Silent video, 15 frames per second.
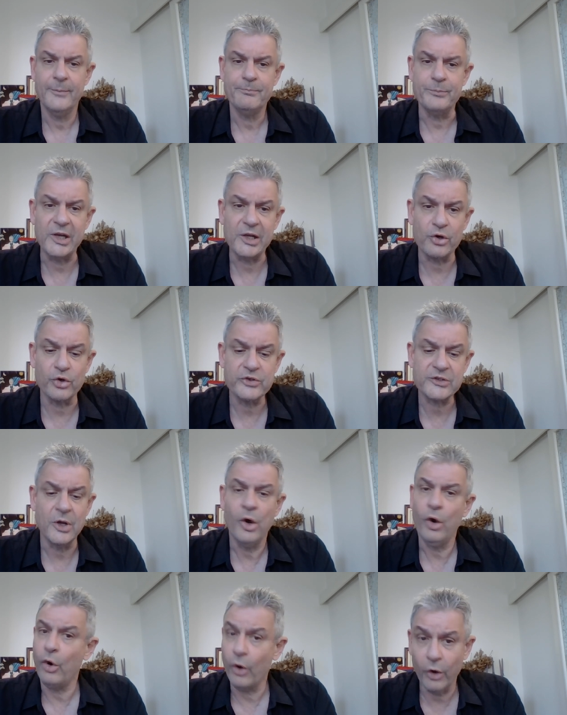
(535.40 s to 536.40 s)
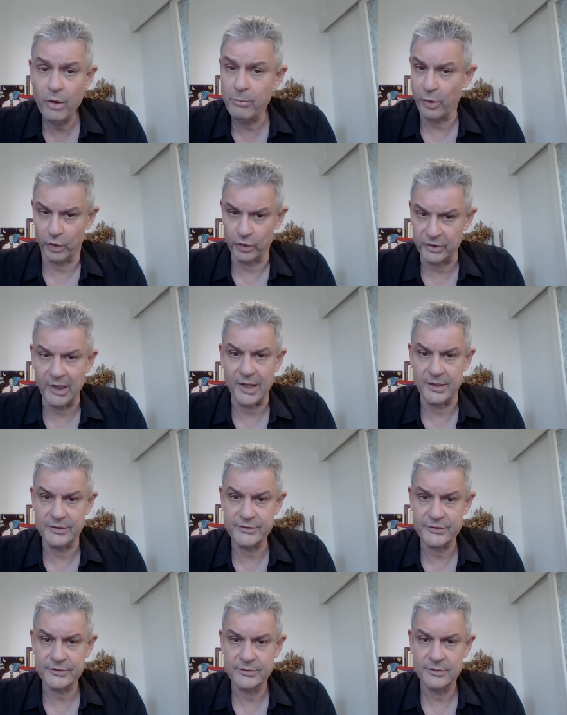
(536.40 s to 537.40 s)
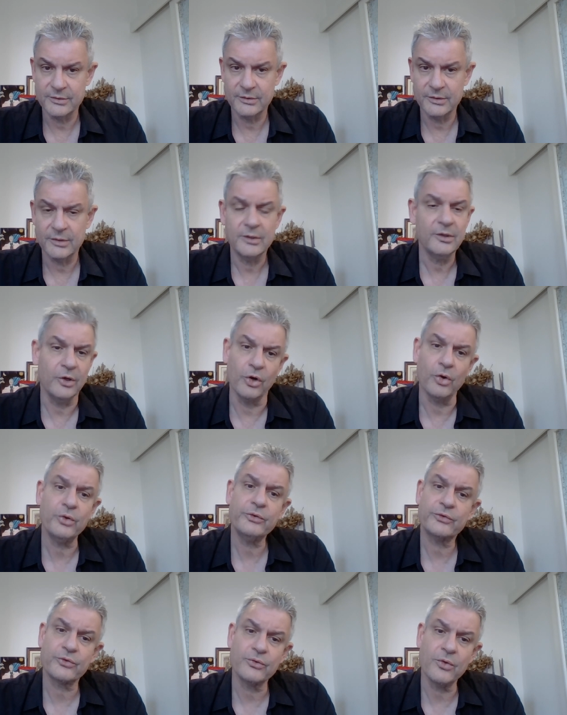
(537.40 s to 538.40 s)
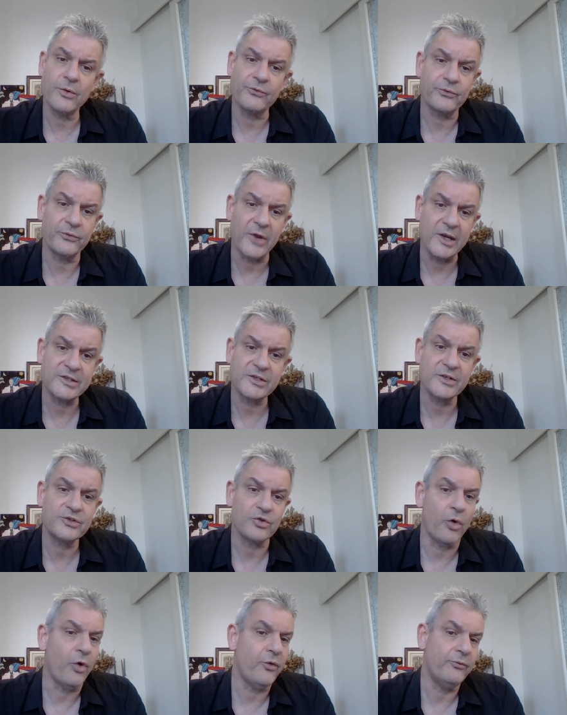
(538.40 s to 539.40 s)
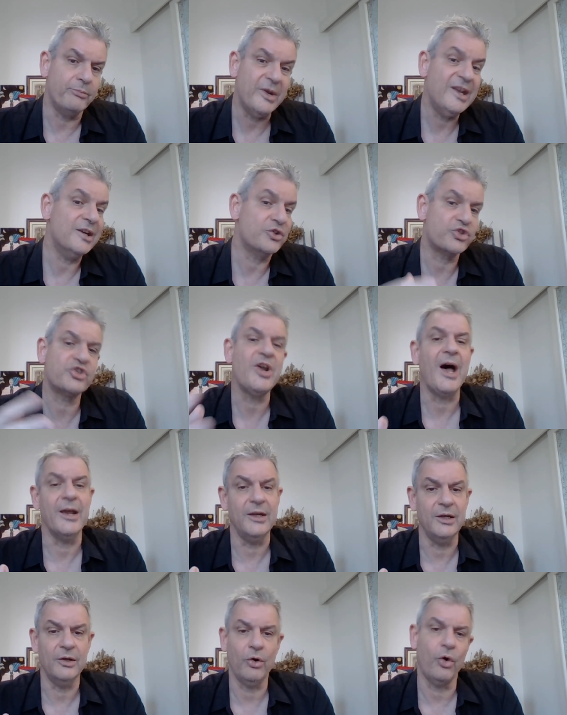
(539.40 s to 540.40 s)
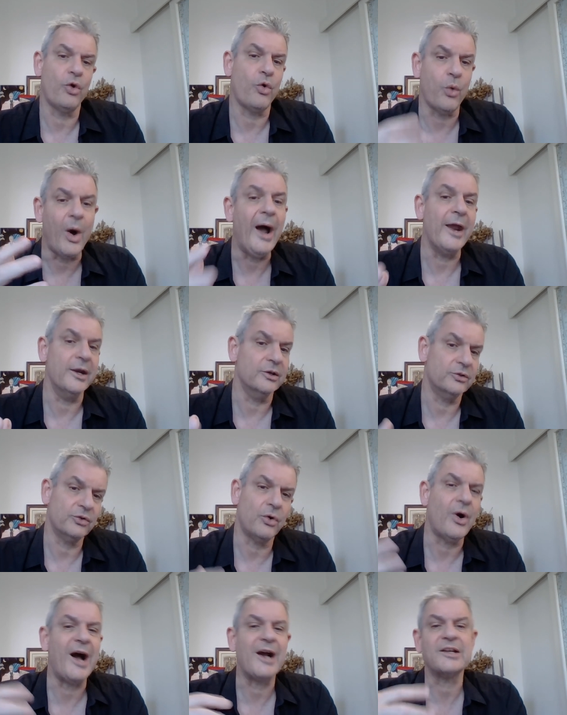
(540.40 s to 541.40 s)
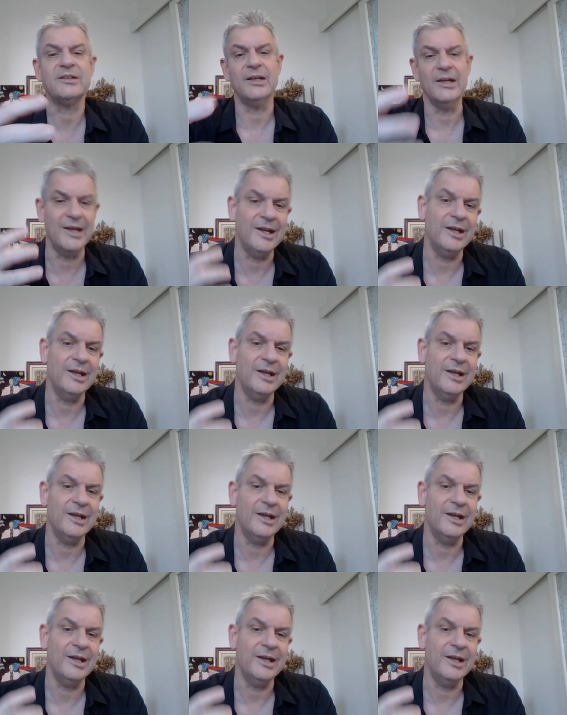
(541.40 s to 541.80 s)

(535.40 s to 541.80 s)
because all borderlines go through phases of being shy or quiet or acting